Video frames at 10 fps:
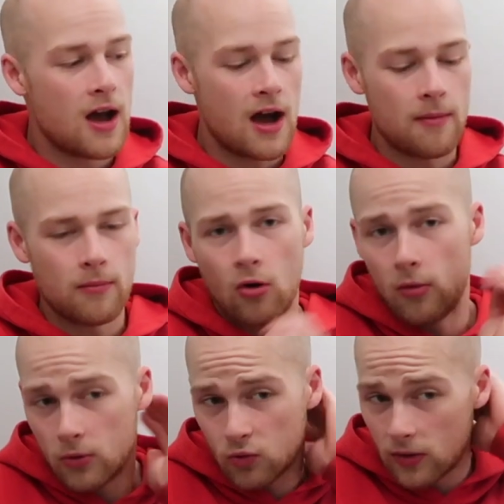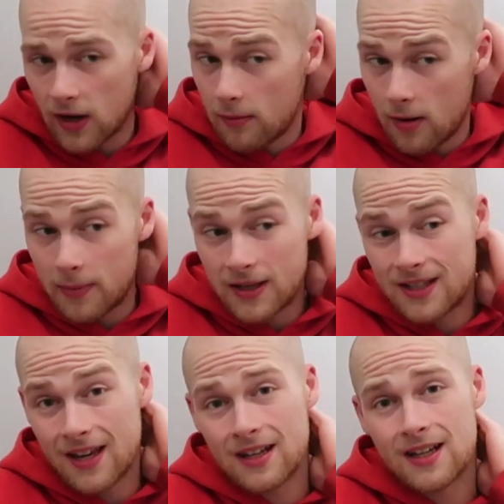I'm almost running out of my
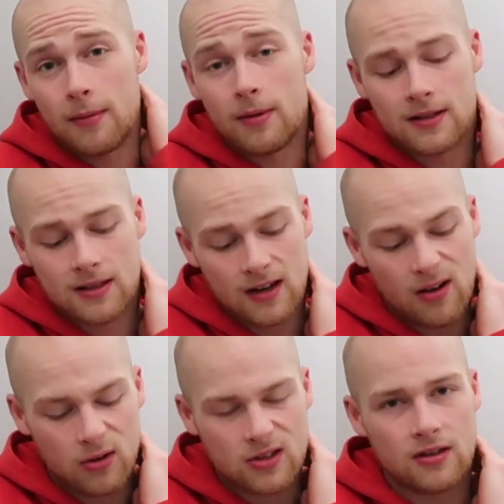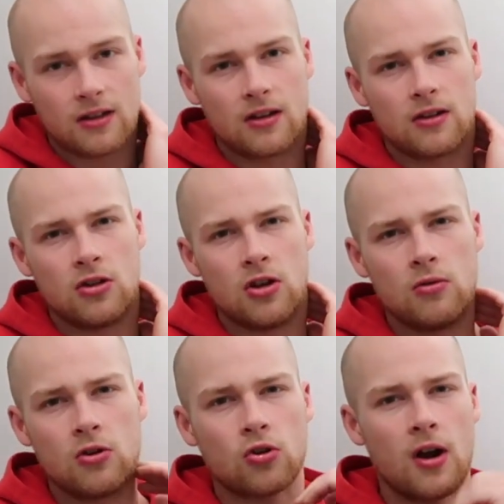BCAA tablets and I want something
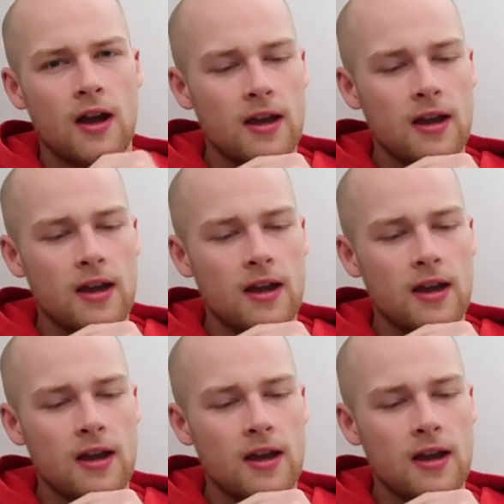new to try,